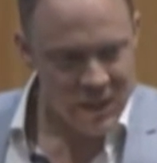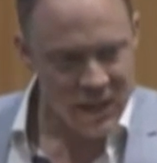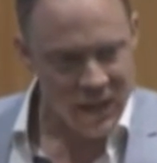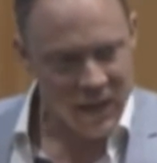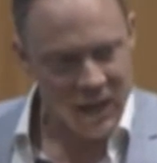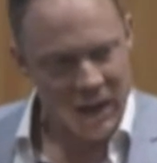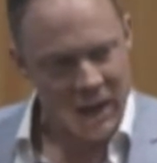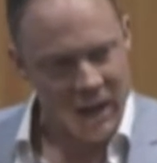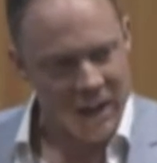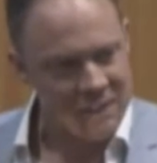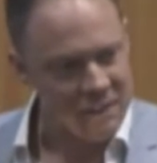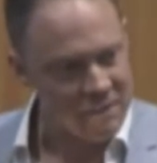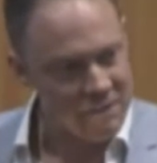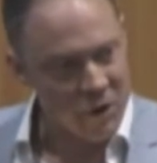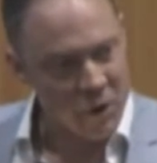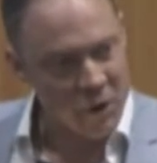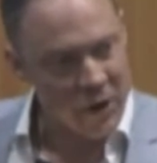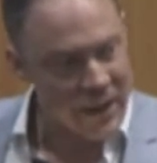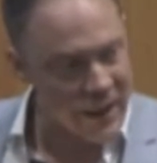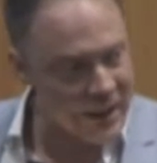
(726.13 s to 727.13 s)
At the
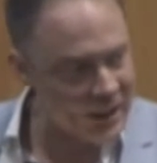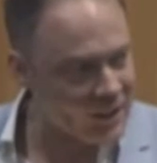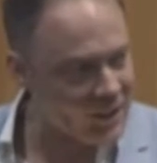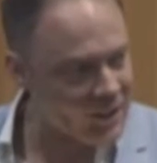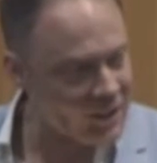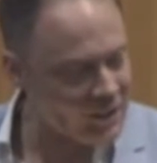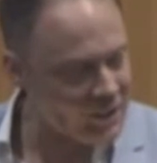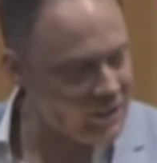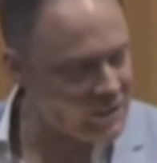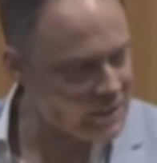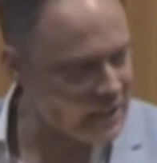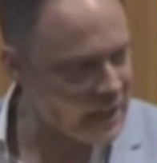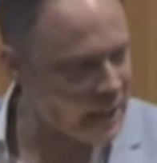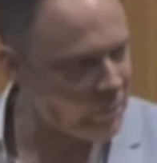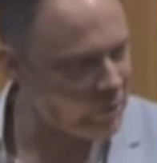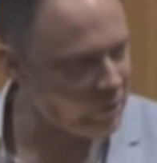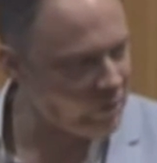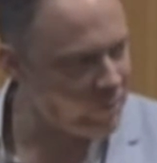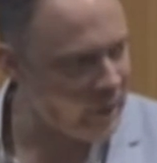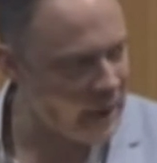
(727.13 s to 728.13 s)
very end, there's a
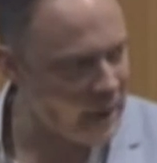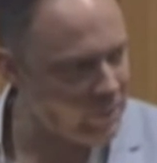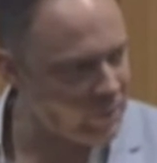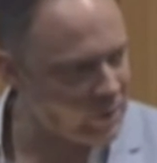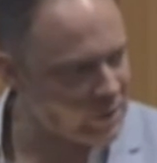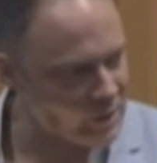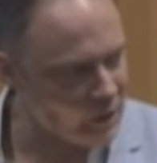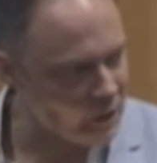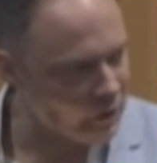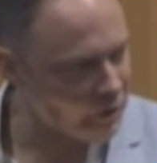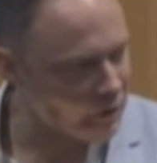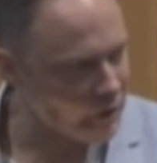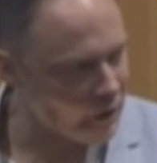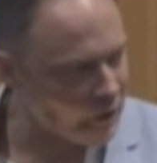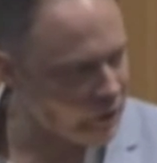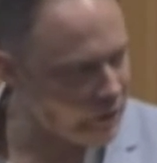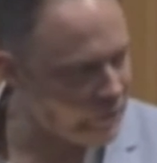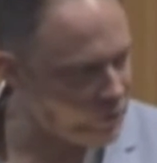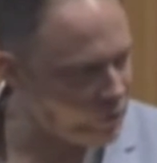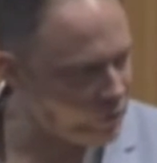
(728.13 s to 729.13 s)
couple of papers that
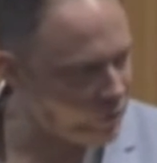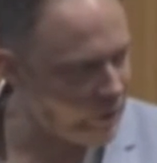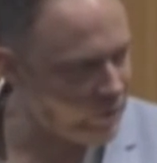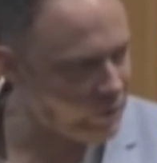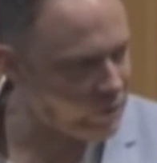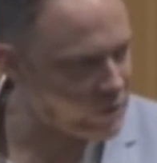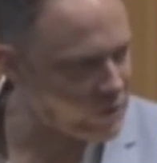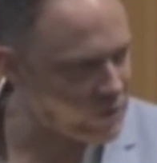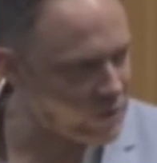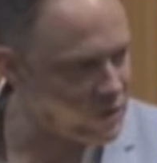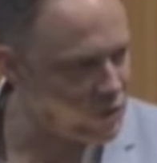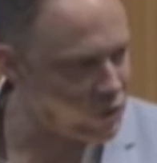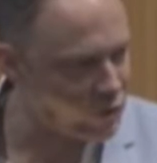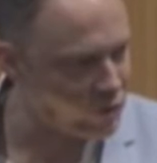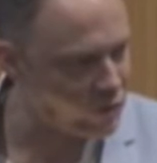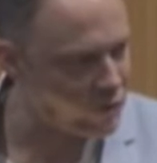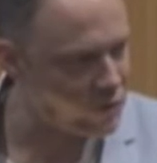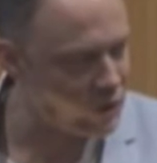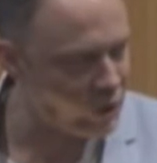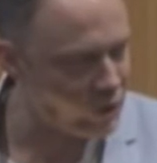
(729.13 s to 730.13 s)
I'll give you references
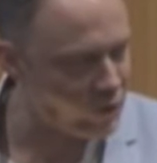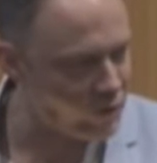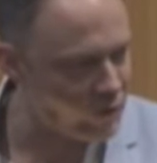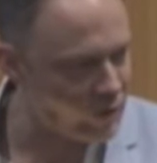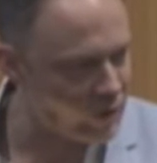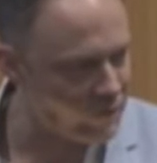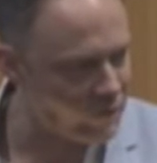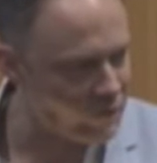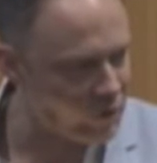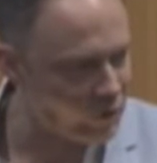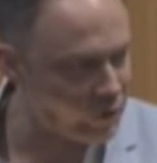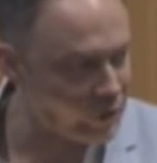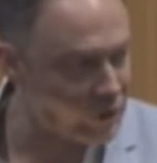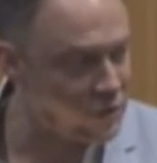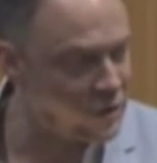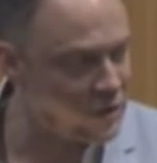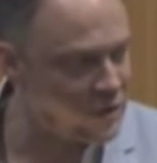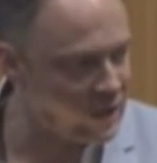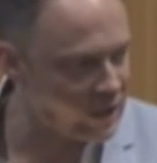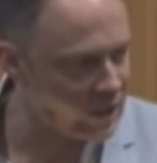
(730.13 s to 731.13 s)
to, so if you're
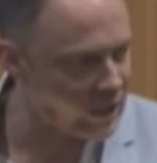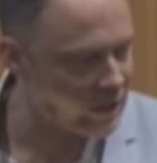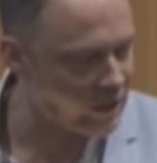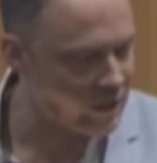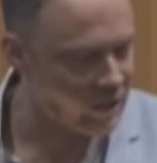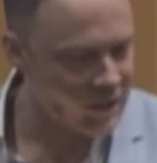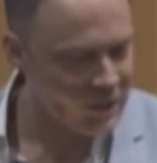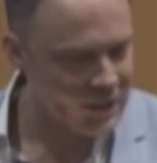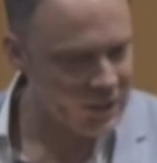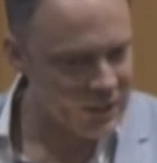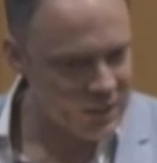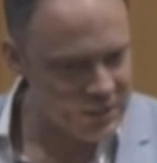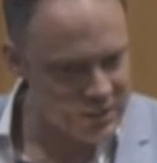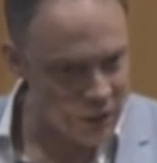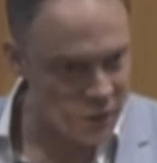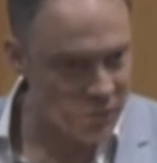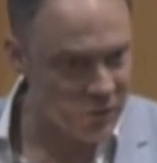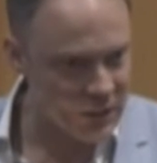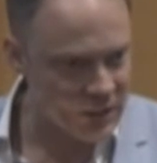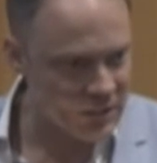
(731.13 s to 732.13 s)
interested in
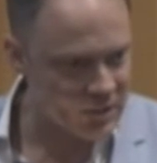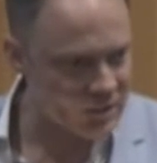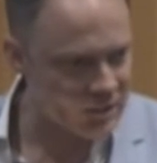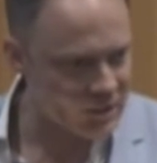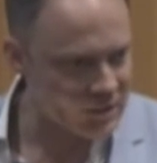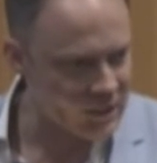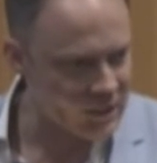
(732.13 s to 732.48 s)
delving into the